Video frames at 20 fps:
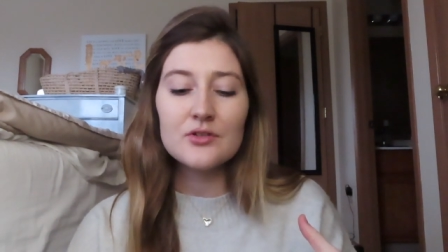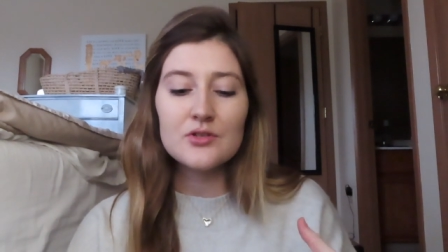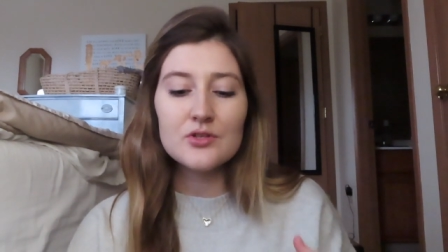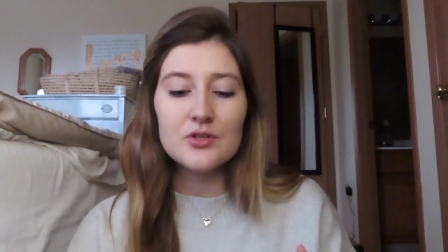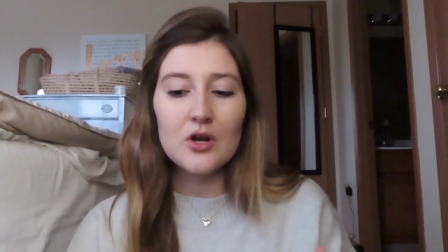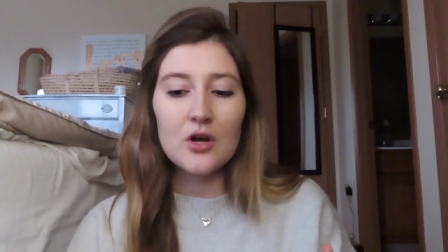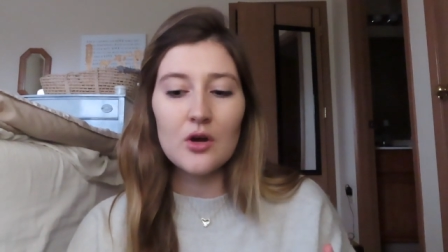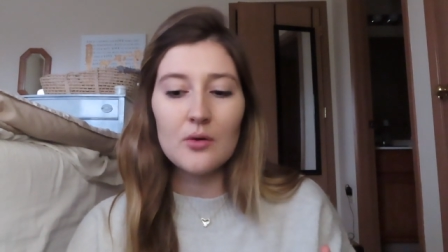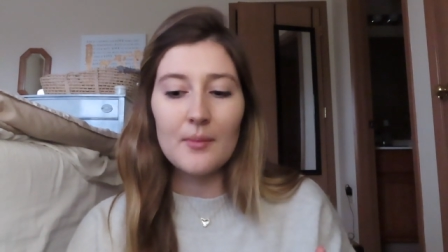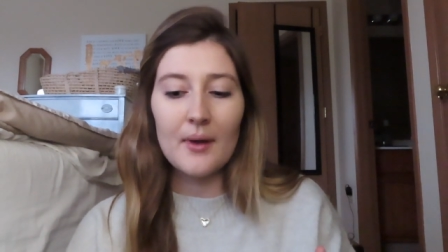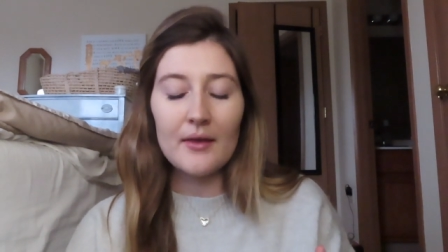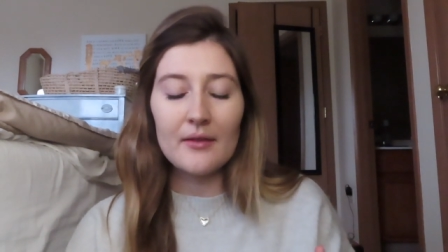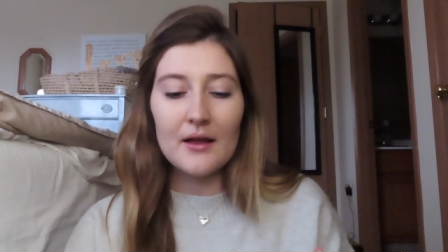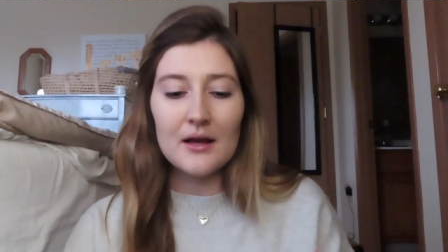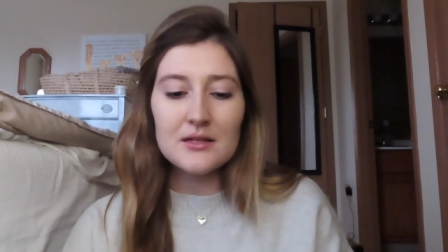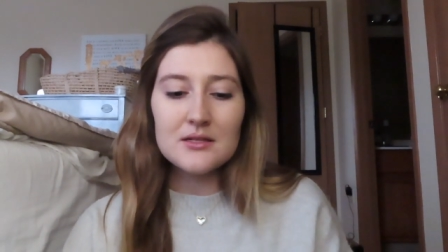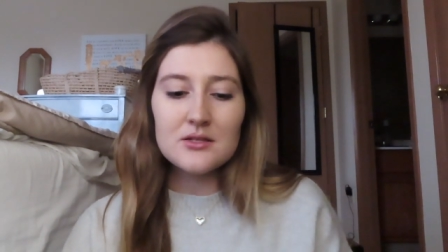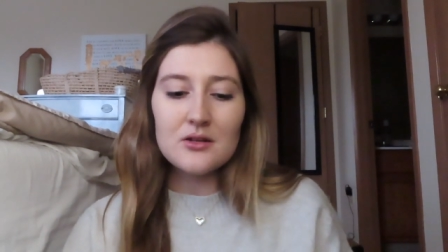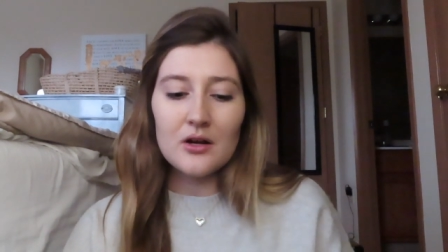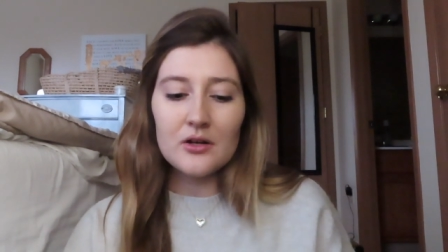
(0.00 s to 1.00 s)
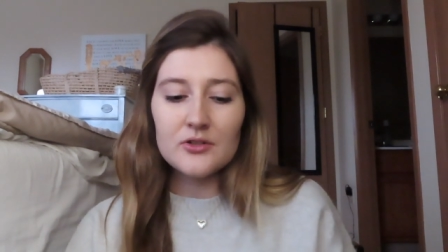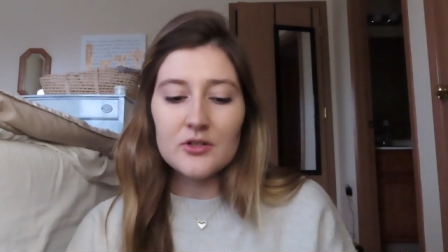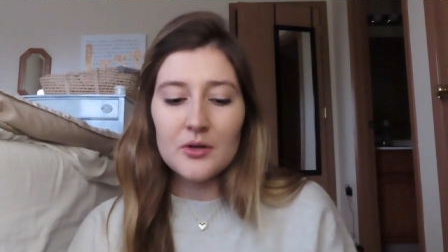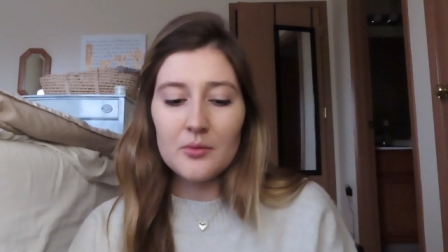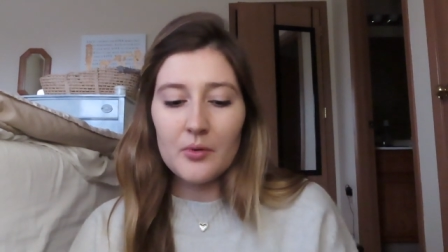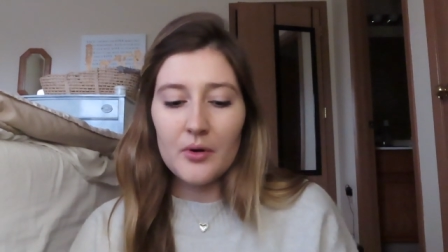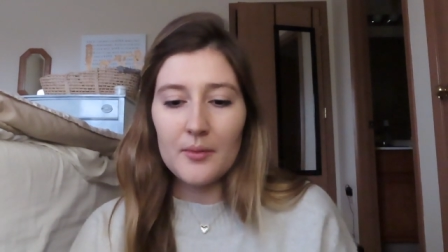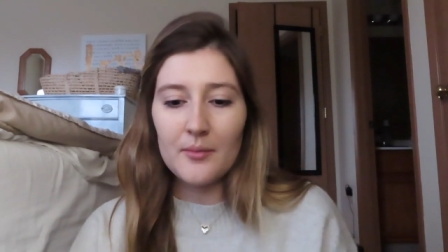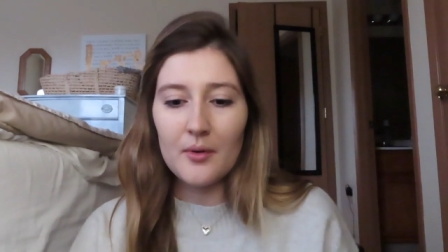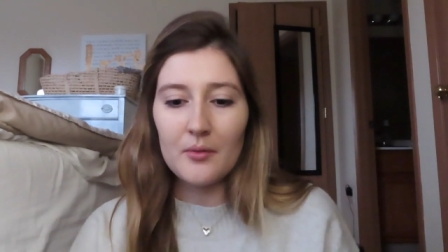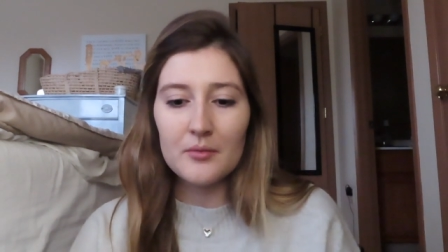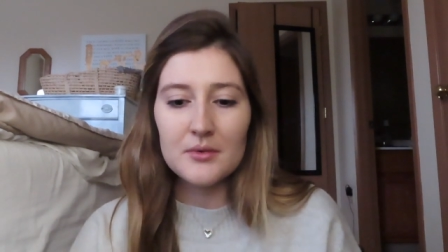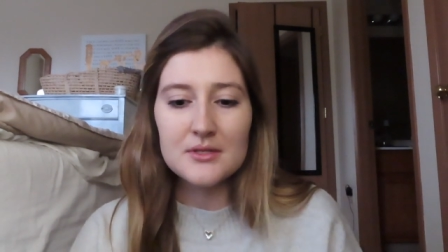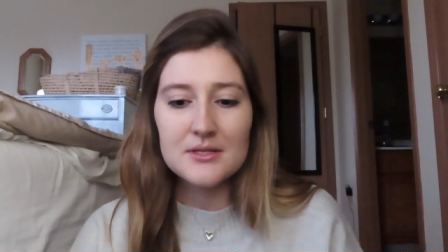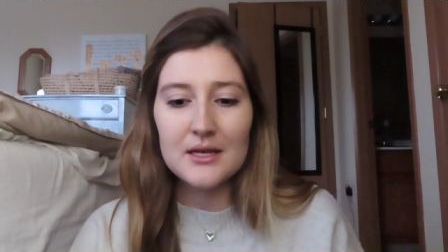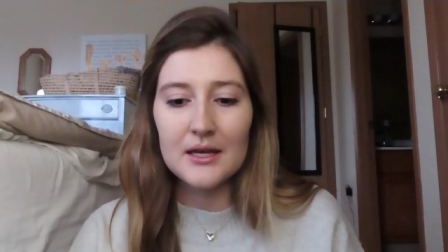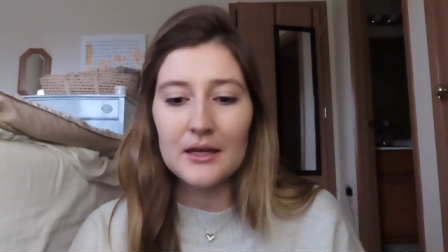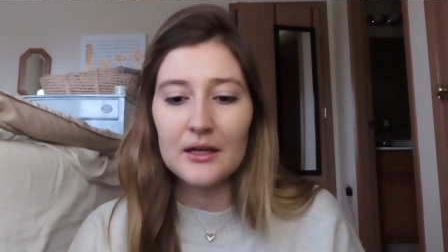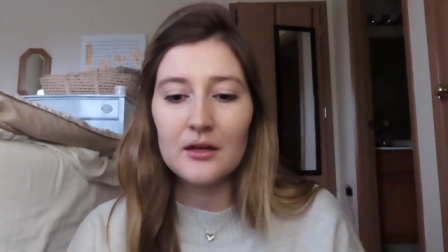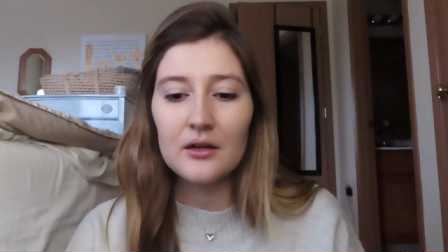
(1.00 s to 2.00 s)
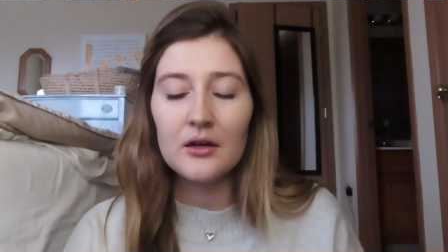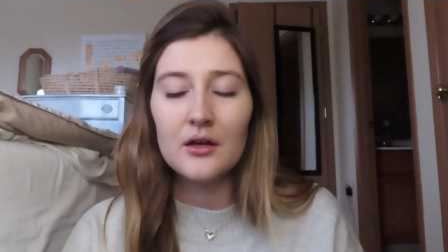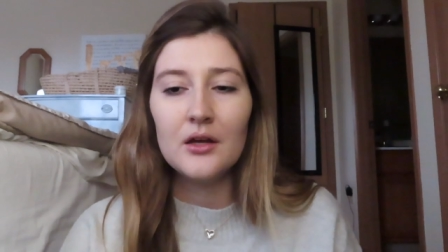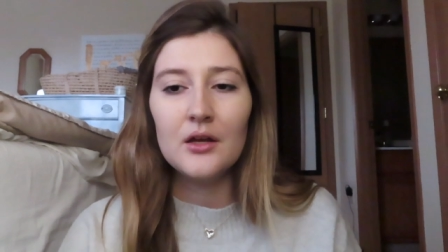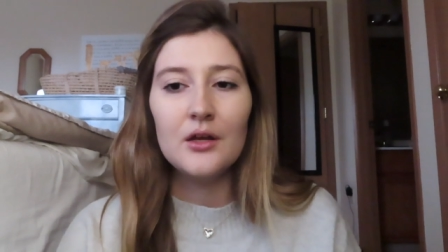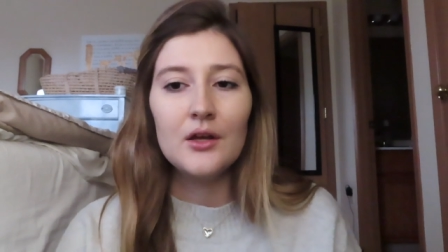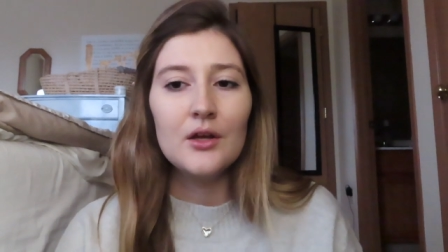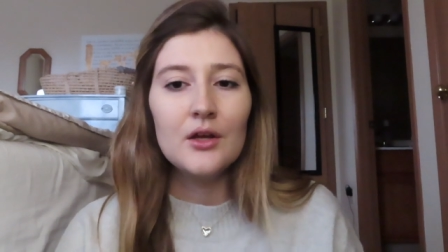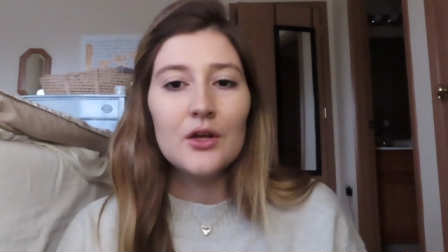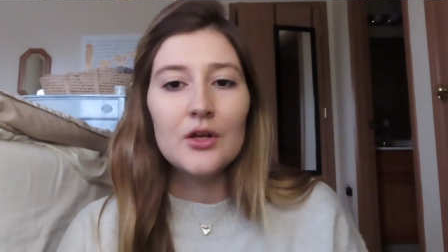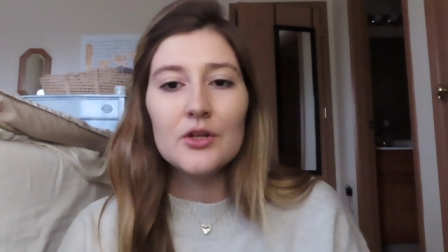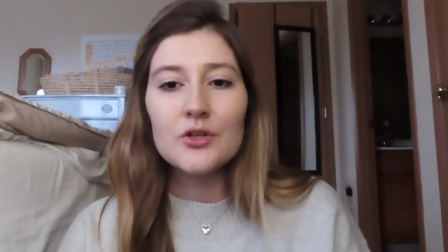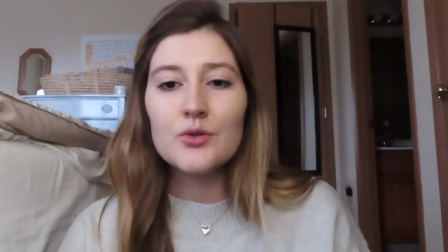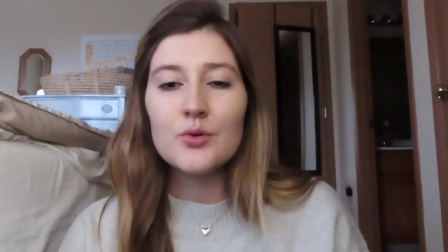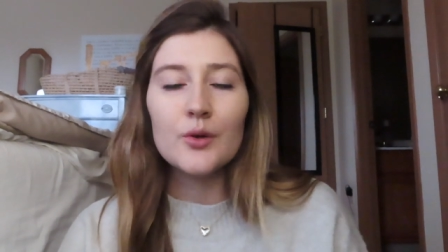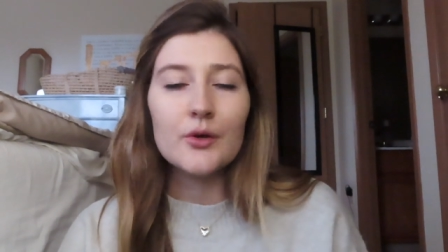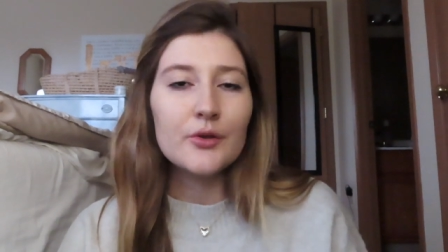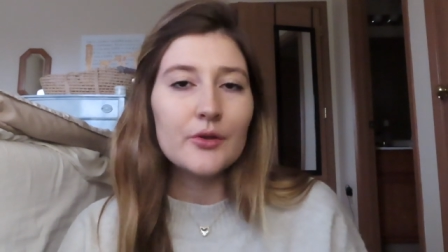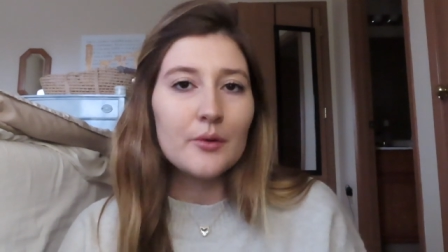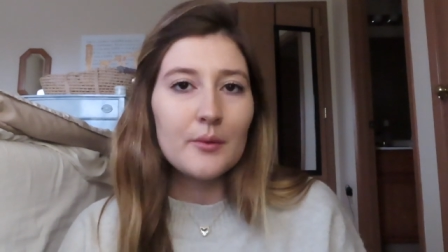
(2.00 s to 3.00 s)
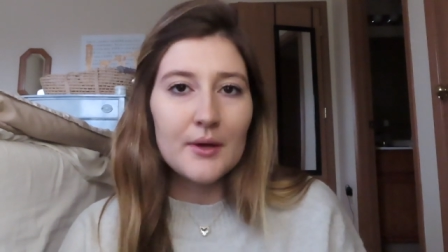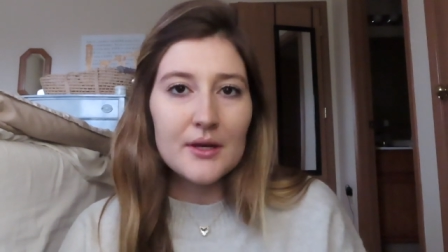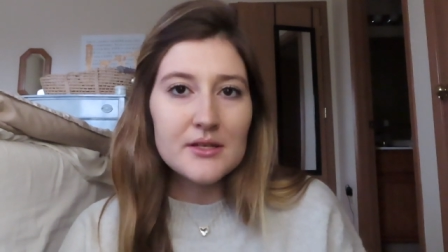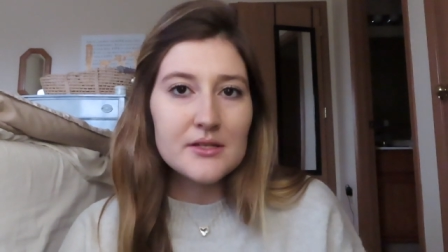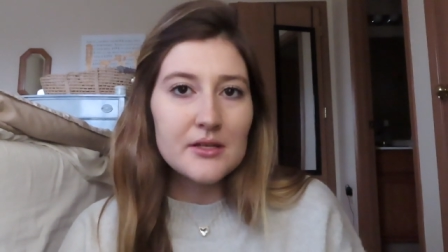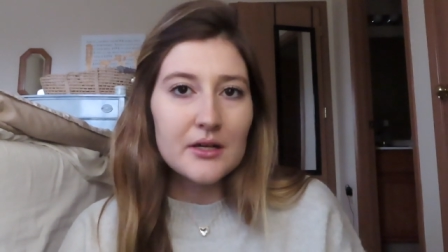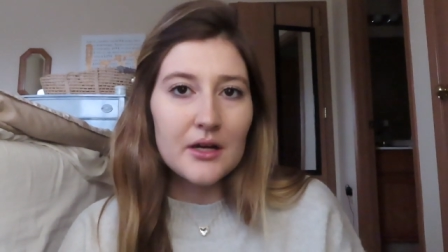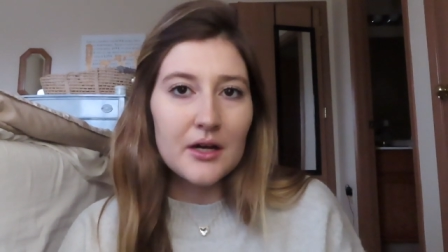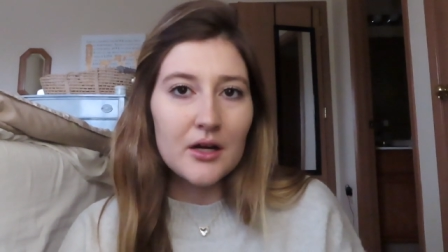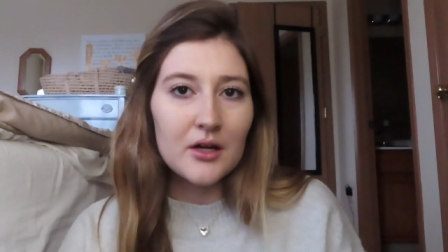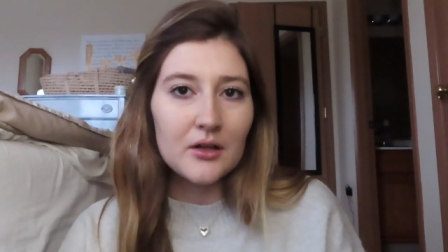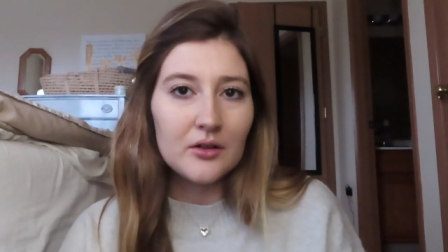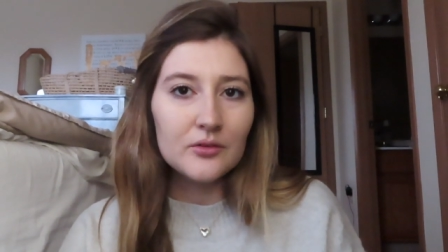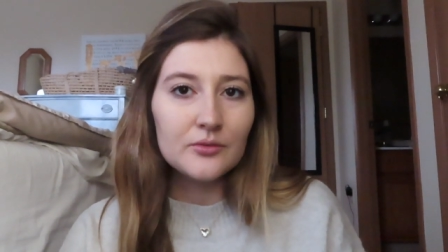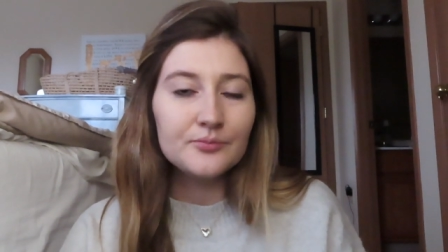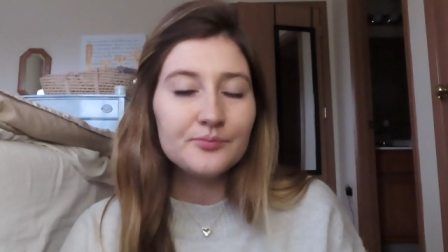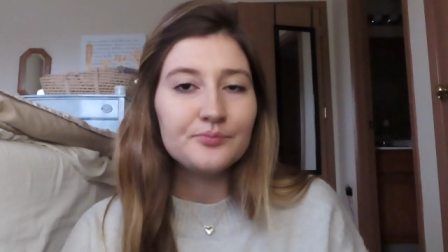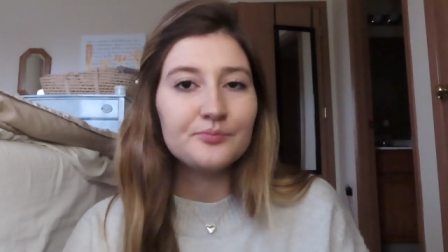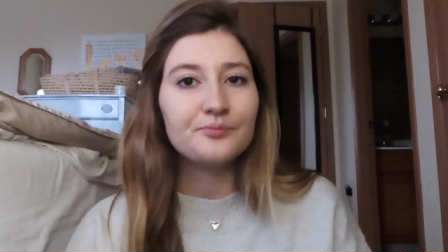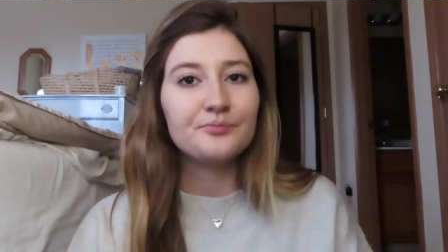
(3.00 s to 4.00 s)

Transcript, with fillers: so my last doctor appointment was like two or three weeks ago